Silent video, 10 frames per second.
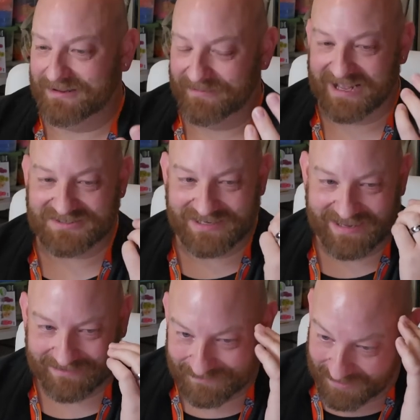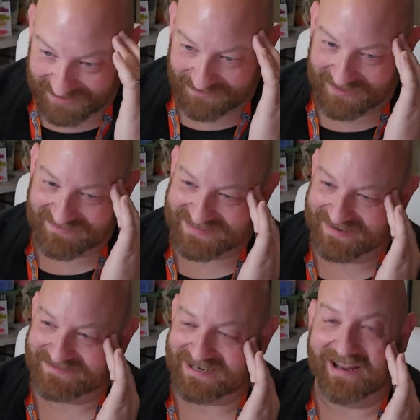Oh my gosh, I can't remember your wife's
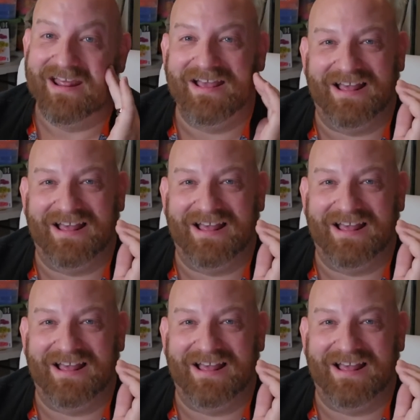name, John.